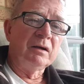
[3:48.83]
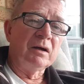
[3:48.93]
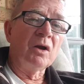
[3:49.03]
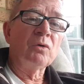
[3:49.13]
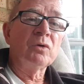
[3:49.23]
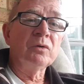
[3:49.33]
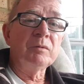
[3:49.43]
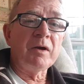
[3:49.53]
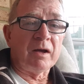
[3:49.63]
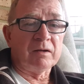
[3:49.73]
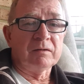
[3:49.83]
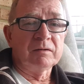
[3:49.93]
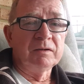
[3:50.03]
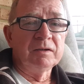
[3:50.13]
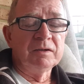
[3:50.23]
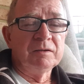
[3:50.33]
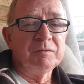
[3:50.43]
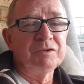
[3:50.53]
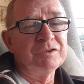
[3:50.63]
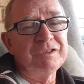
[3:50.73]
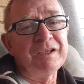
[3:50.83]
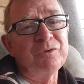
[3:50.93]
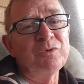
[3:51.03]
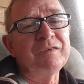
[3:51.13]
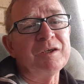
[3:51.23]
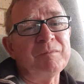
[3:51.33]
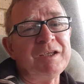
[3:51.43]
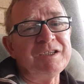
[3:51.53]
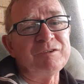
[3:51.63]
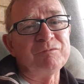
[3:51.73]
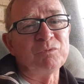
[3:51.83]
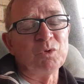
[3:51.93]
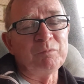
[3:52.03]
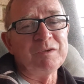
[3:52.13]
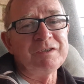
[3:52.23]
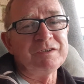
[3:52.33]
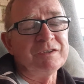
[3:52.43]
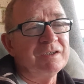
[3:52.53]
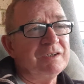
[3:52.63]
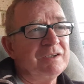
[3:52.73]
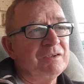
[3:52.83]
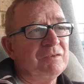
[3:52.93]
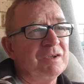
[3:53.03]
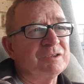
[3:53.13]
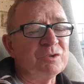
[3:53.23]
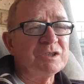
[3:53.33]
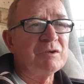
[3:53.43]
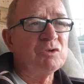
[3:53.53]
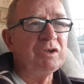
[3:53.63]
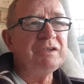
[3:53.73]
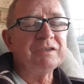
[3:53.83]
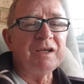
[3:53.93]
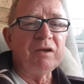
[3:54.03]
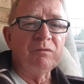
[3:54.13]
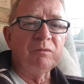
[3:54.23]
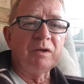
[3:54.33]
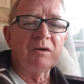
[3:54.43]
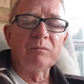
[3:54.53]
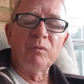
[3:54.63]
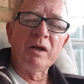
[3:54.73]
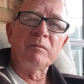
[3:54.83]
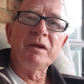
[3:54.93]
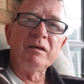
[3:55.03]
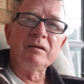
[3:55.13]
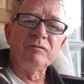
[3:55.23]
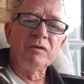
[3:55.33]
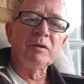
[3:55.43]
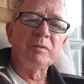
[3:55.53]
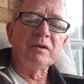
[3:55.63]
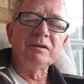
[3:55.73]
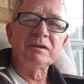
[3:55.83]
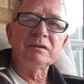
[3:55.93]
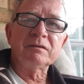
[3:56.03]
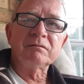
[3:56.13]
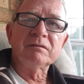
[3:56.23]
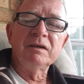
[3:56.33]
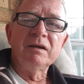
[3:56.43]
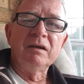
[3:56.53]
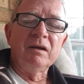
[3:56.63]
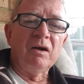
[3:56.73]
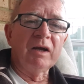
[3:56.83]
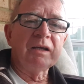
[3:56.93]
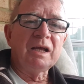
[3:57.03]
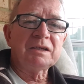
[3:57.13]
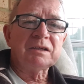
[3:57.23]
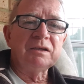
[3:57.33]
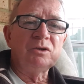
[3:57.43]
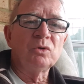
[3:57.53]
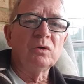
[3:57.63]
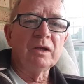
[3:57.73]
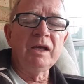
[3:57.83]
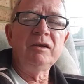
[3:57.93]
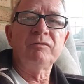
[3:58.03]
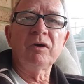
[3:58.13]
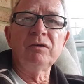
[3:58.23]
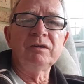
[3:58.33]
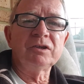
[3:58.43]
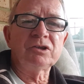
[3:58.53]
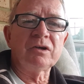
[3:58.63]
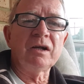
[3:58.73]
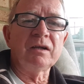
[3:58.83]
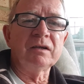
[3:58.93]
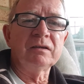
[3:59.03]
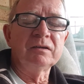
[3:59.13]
and I'll call you back. Because the other good thing about this VoIP is, as long as I've got internet, when I'm in Philippines, I can actually call any phone in Australia